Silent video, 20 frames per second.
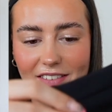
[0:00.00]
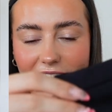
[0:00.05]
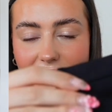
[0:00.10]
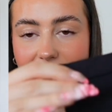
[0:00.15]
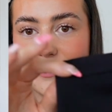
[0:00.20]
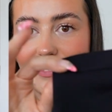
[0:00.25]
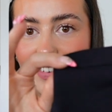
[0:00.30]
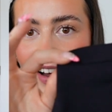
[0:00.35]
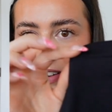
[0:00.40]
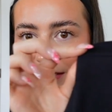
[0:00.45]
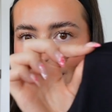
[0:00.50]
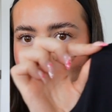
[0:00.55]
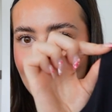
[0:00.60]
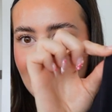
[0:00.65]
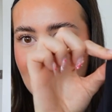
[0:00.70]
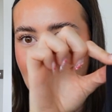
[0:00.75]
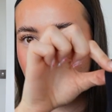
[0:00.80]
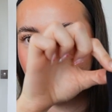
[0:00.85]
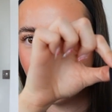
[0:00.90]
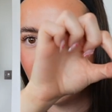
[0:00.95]
very
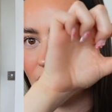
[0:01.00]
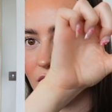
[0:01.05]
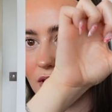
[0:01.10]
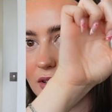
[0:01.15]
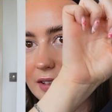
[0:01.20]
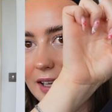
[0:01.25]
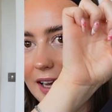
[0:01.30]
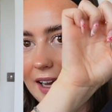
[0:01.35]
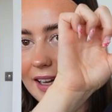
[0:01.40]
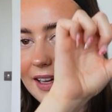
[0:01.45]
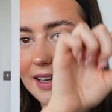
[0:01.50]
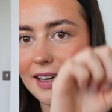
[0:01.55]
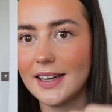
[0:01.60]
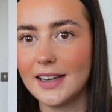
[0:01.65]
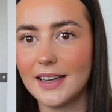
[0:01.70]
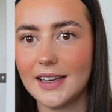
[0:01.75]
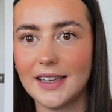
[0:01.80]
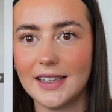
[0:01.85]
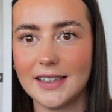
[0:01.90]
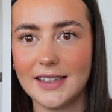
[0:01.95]
short. Like,
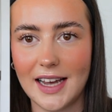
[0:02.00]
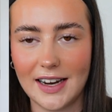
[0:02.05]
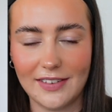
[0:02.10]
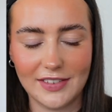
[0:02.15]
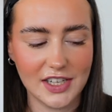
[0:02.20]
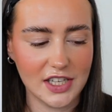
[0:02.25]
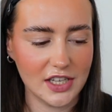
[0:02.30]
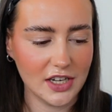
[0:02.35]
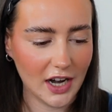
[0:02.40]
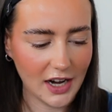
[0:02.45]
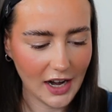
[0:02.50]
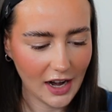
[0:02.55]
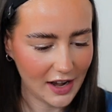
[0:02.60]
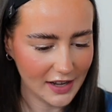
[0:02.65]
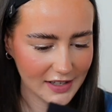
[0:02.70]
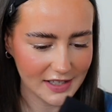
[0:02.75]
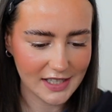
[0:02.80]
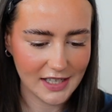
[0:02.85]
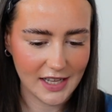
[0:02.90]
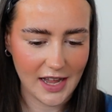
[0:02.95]
there is not a
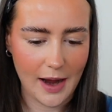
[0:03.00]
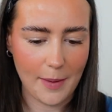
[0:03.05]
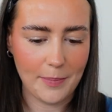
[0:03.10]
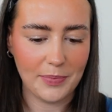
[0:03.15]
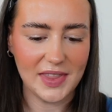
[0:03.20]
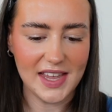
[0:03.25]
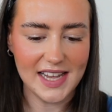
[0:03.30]
lot to them.